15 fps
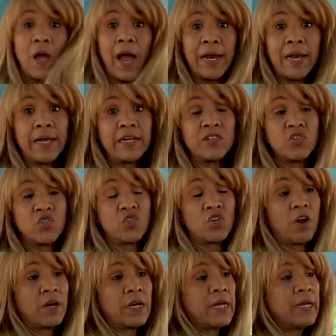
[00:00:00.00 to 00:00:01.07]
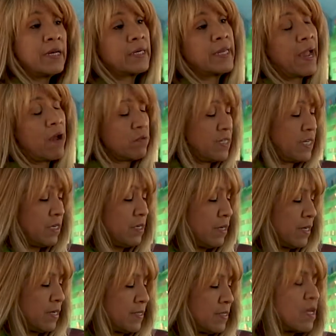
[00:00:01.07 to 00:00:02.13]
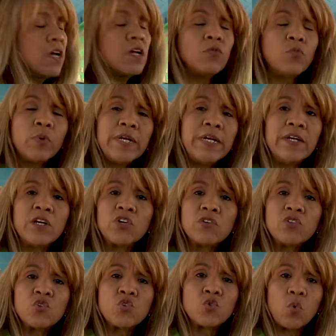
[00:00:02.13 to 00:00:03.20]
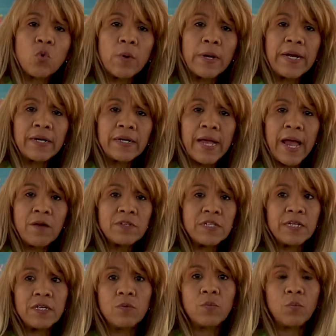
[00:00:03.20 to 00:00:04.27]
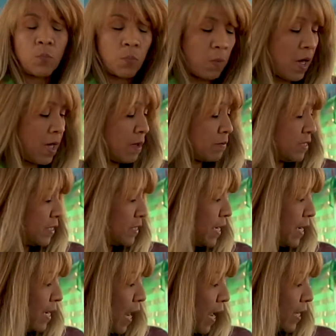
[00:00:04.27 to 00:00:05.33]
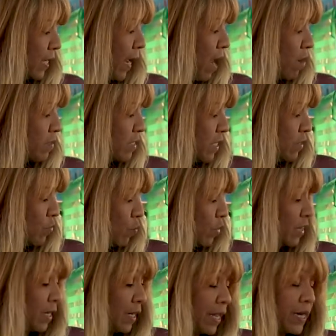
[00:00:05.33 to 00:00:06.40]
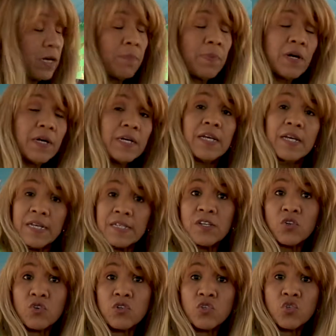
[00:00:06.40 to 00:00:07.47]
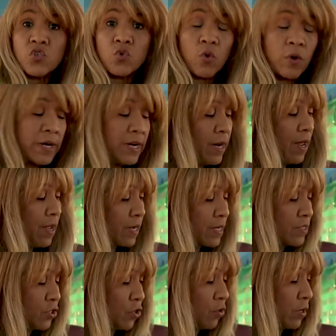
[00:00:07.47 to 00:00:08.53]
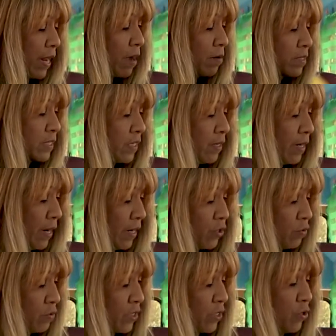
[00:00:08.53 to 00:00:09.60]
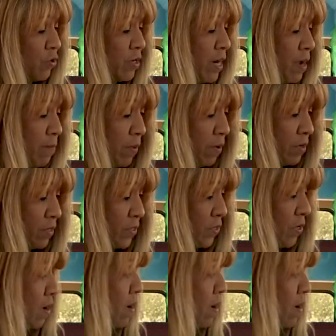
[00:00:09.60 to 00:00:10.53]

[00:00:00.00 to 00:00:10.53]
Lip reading: I like to start in counting is reading a good story, counting to 10, like counting with a ladybug is a good story because you're counting using your numbers.